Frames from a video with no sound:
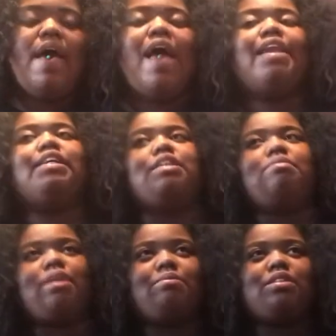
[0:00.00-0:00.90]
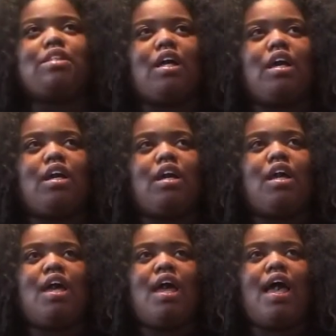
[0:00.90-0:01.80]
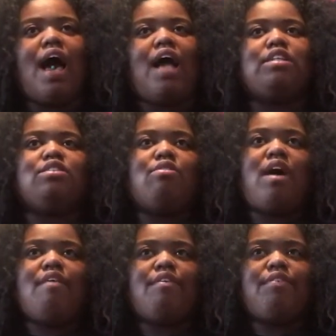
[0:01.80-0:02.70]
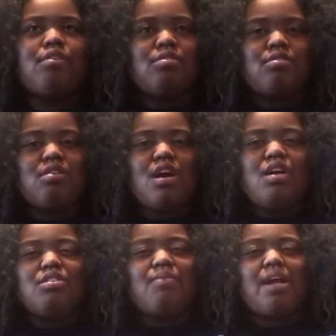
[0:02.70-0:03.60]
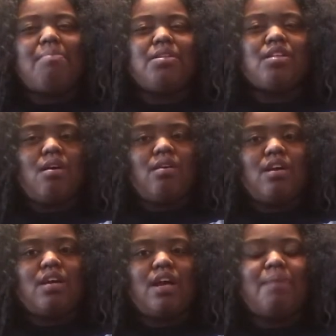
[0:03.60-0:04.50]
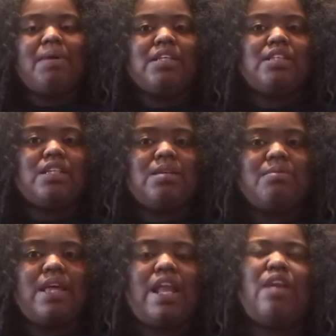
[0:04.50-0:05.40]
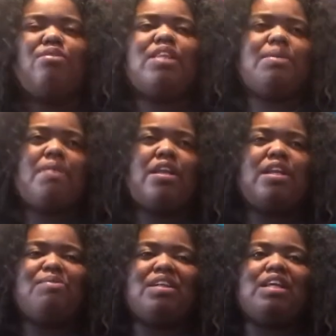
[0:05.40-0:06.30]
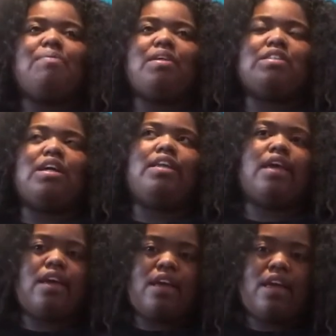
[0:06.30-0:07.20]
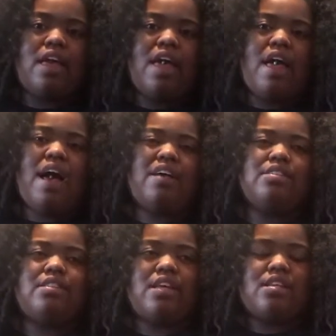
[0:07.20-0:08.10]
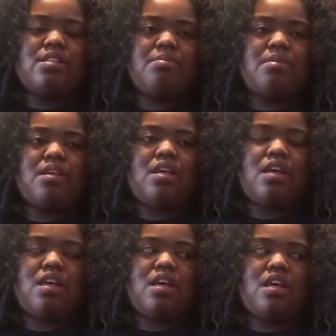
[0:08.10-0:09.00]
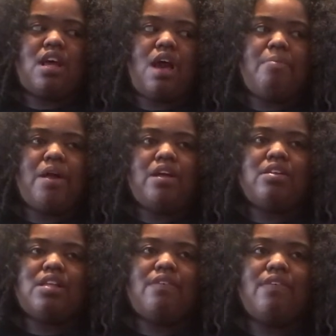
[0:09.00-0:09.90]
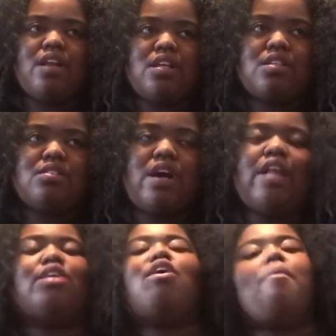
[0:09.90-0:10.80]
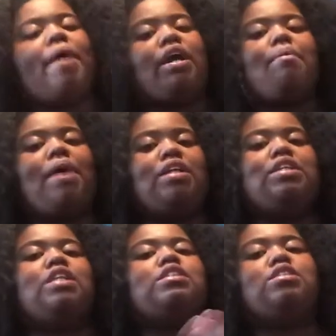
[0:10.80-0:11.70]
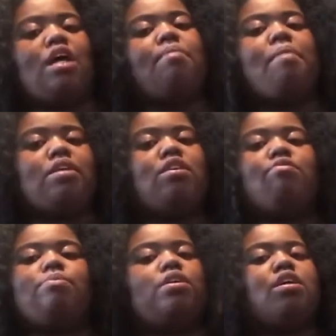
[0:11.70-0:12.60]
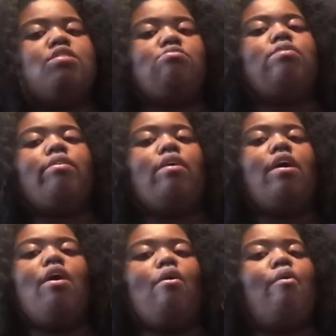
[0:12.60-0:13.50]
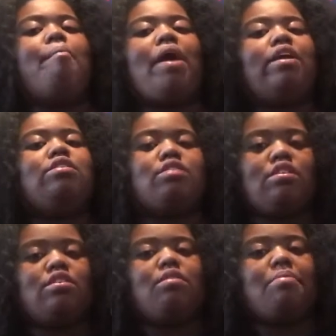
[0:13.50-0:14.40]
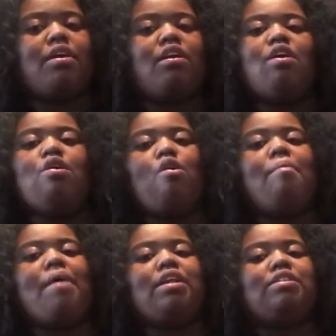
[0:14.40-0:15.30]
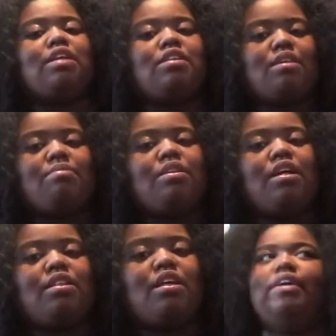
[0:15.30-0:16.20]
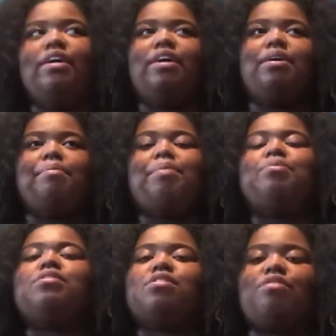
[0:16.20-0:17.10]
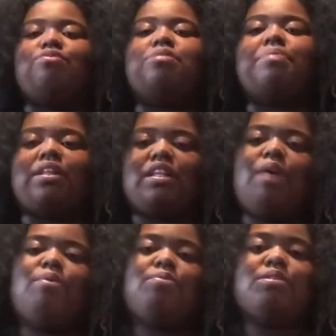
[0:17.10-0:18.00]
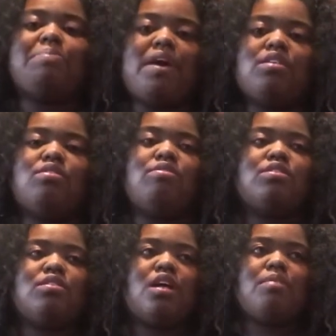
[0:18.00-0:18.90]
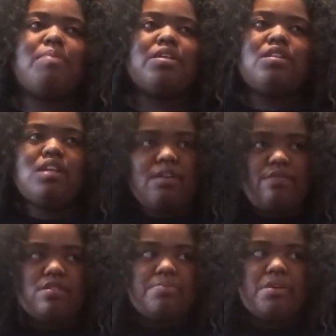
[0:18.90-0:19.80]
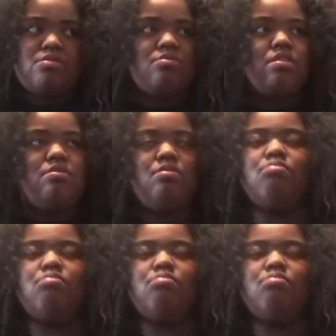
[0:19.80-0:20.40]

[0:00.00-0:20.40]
And then sometimes it's like, I just don't have a filter. So when I be talking, I might say something, and I don't think about it. Then when I think about it, it's like, dang, I said something, and I probably hurt their feelings. So I have to go back and apologize and check myself because, you know, who am I to judge somebody? Who am I to say something like that? People deserve respect, and I want respect. So it's, like, best to give respect, you know?